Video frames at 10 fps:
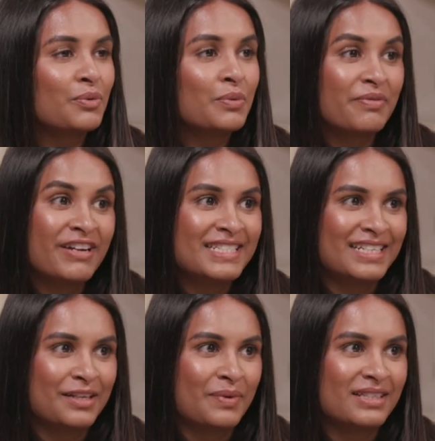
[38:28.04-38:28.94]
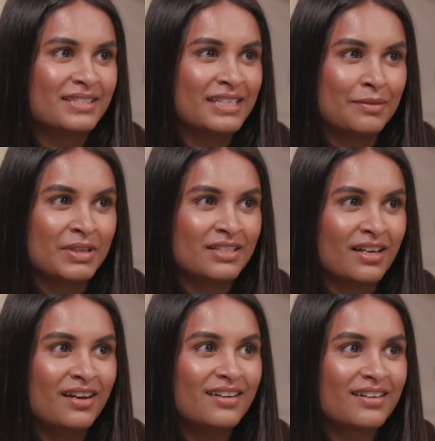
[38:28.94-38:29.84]
Well, we recently went to Demon
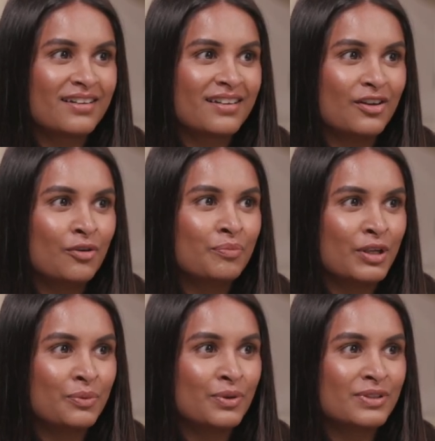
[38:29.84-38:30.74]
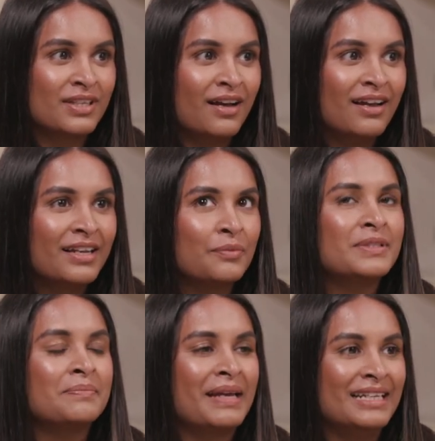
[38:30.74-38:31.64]
Duck on Blue Water, and it
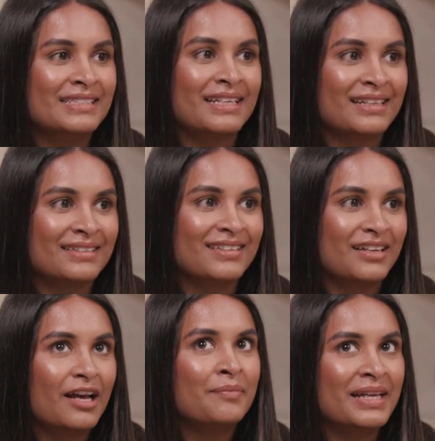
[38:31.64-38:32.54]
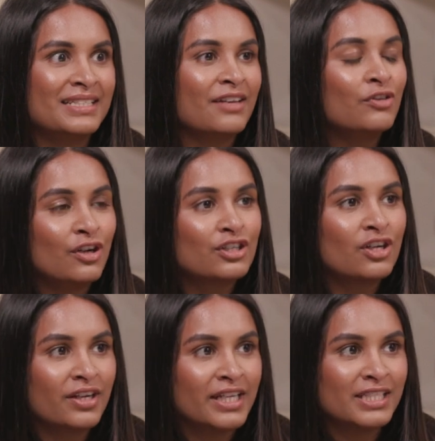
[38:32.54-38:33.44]
was amazing. Amazing. If you like
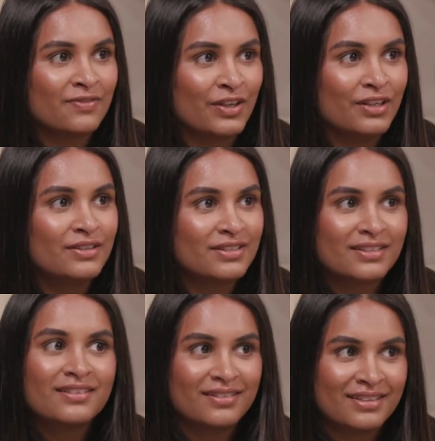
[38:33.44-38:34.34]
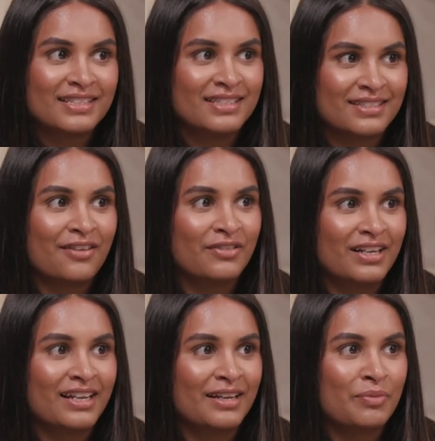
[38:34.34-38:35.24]
Chinese food, this is
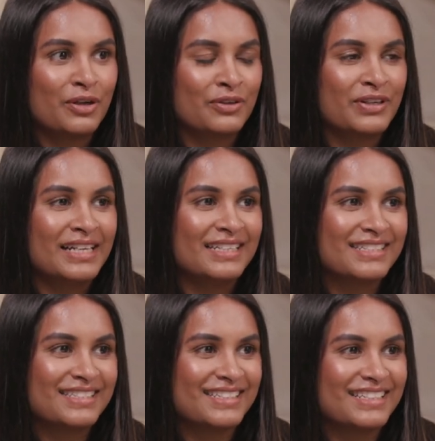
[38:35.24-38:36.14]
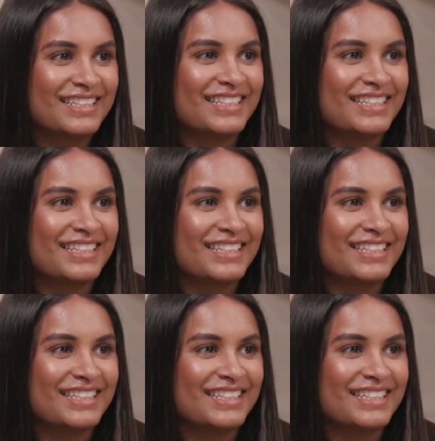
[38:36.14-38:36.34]
definitely, put it on your list.